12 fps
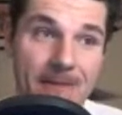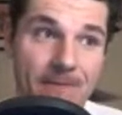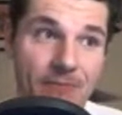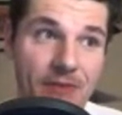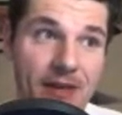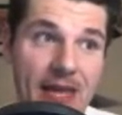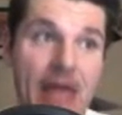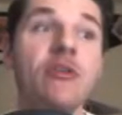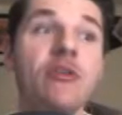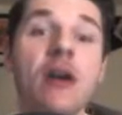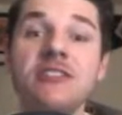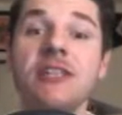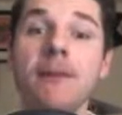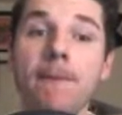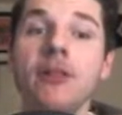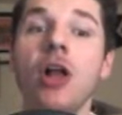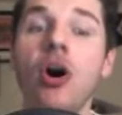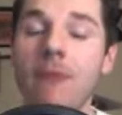it would honestly blow
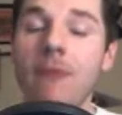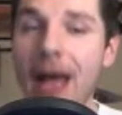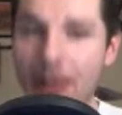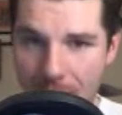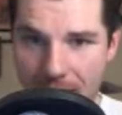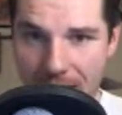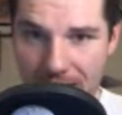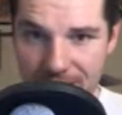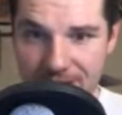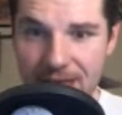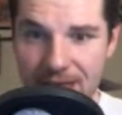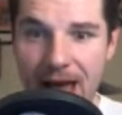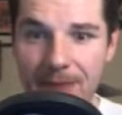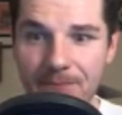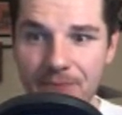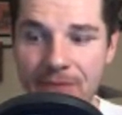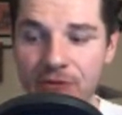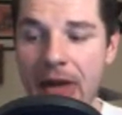my mind that if you
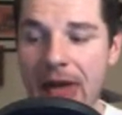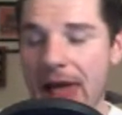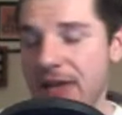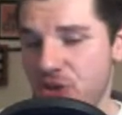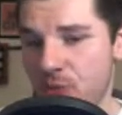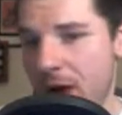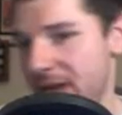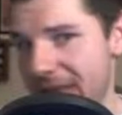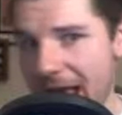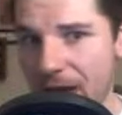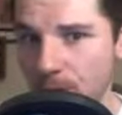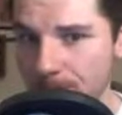can't get your right tackle,